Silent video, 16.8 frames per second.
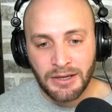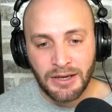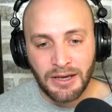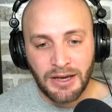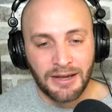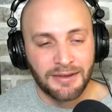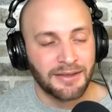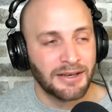
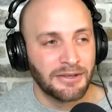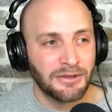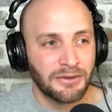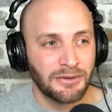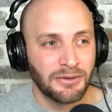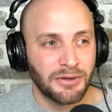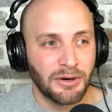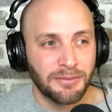and then
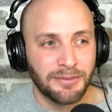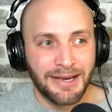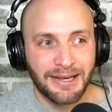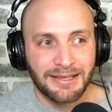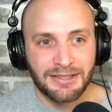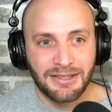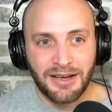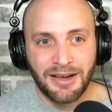you go
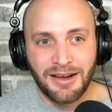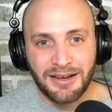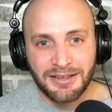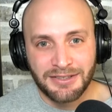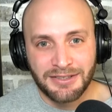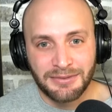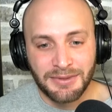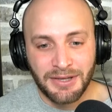back to the
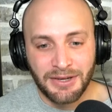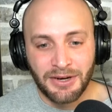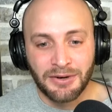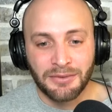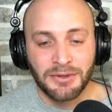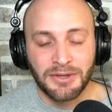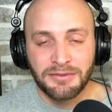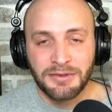Hawks and you'd be like, all
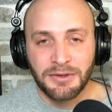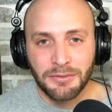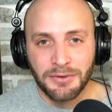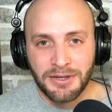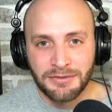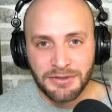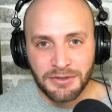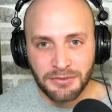right, we'll give you
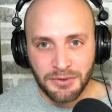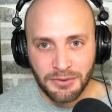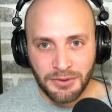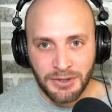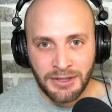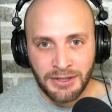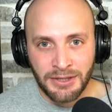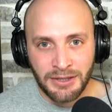Reeves and
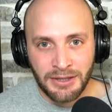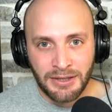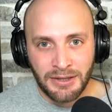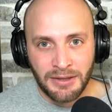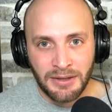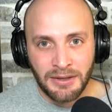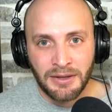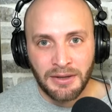Rui
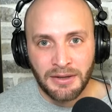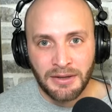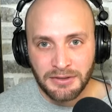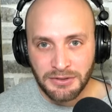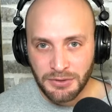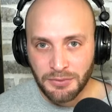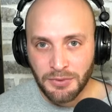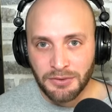
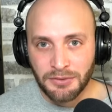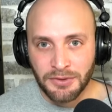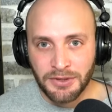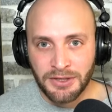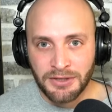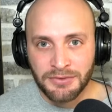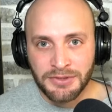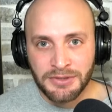because you want
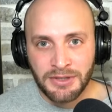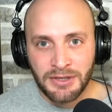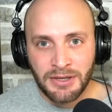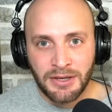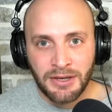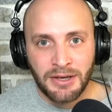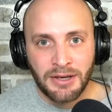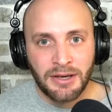Reeves,
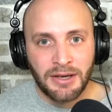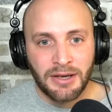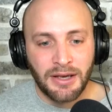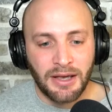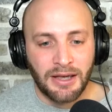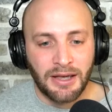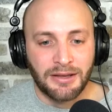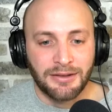
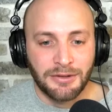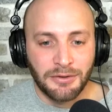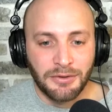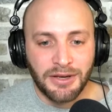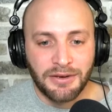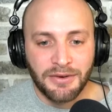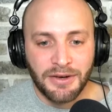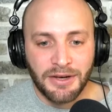and you
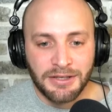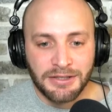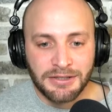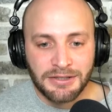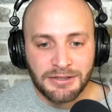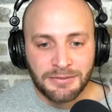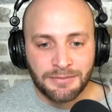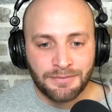give
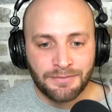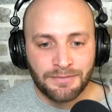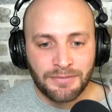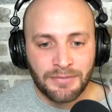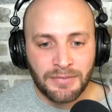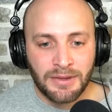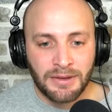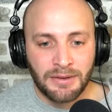us
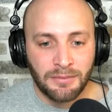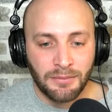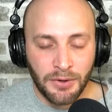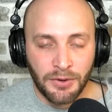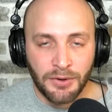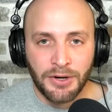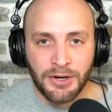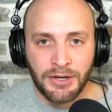
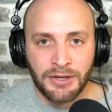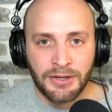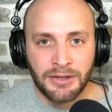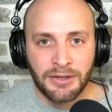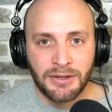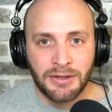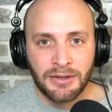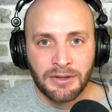Murray
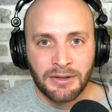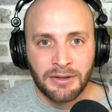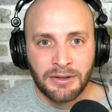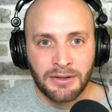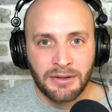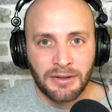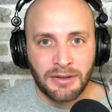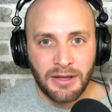
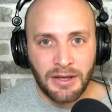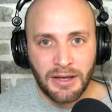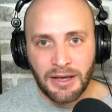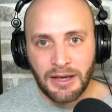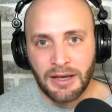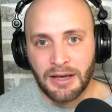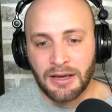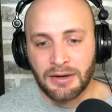
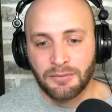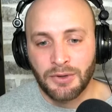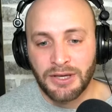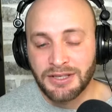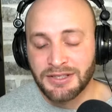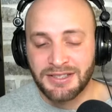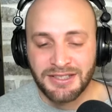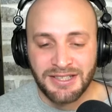and we
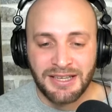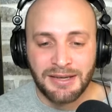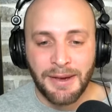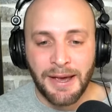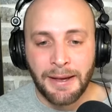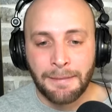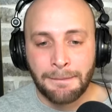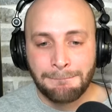get Sadiq
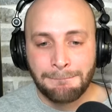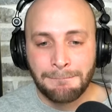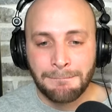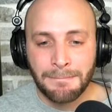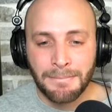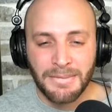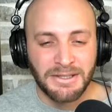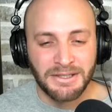Bey.
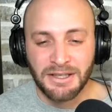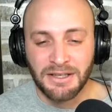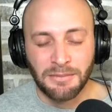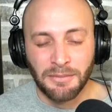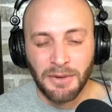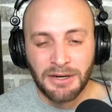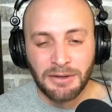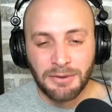Because then
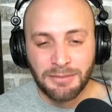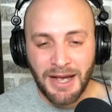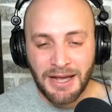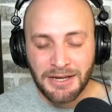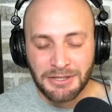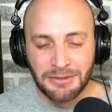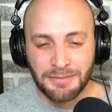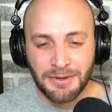the money would
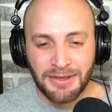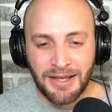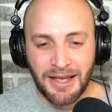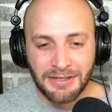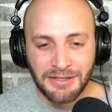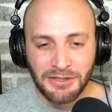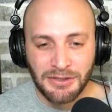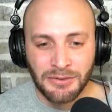match up on
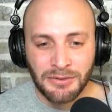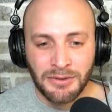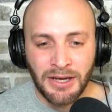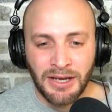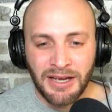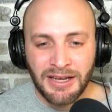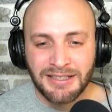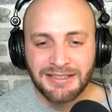that, too.
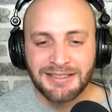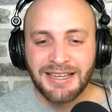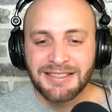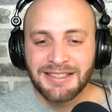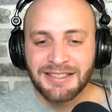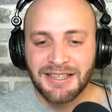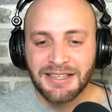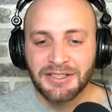Because
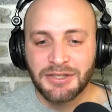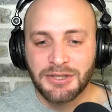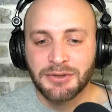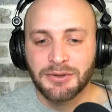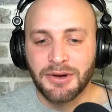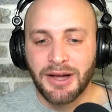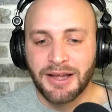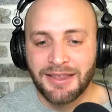that's the thing,
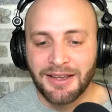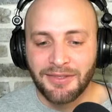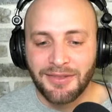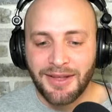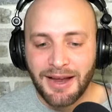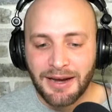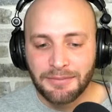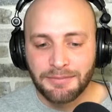too. I think a
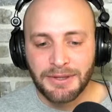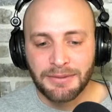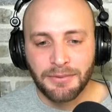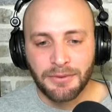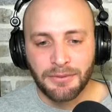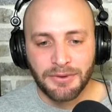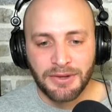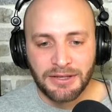lot of
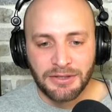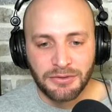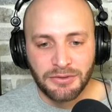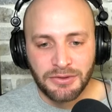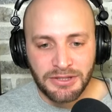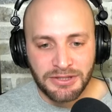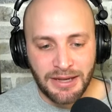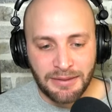people, when they
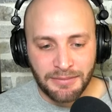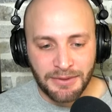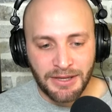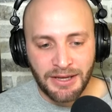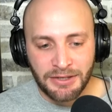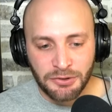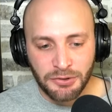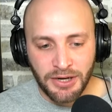do these
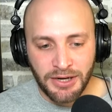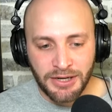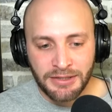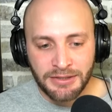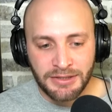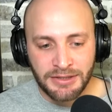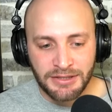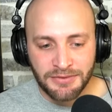NBA
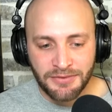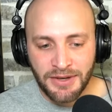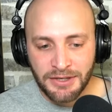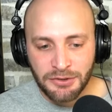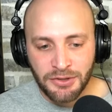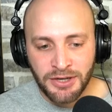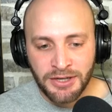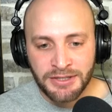trades and these
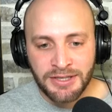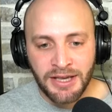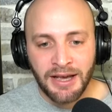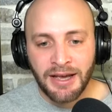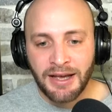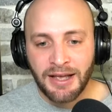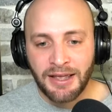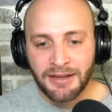fake trades,
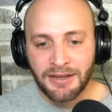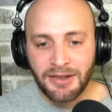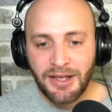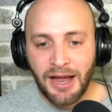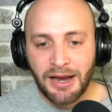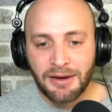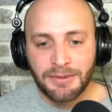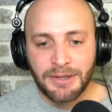I think a
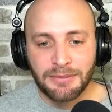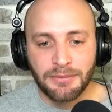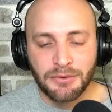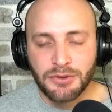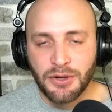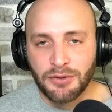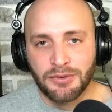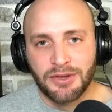lot of
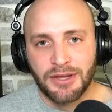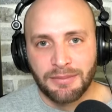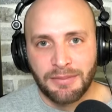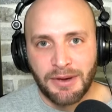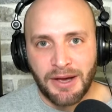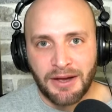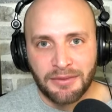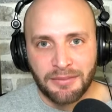people don't think
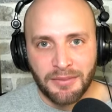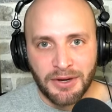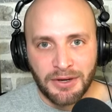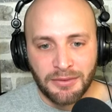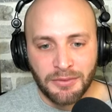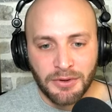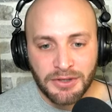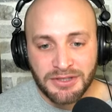about how the
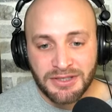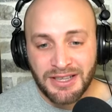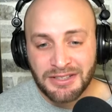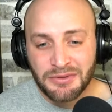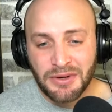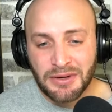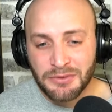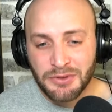money works. And
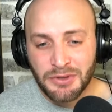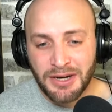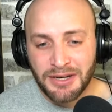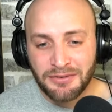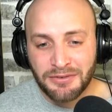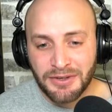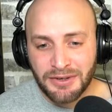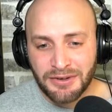that's why I'm
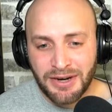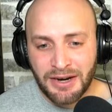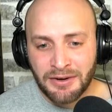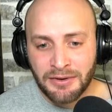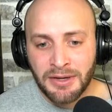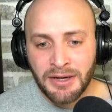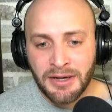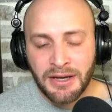trying to figure
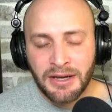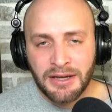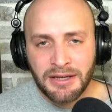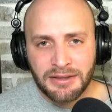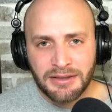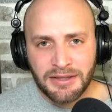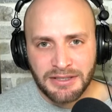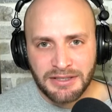out
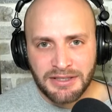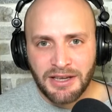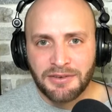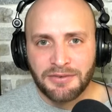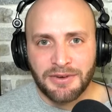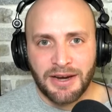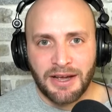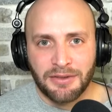this
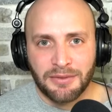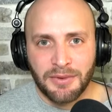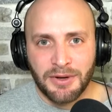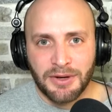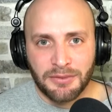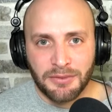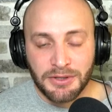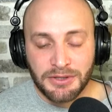stuff and how the
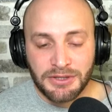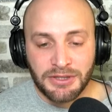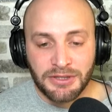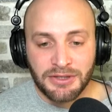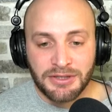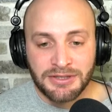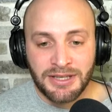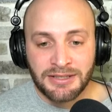money works
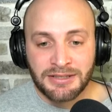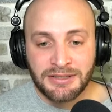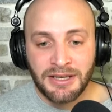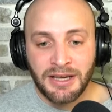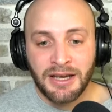here. Because that's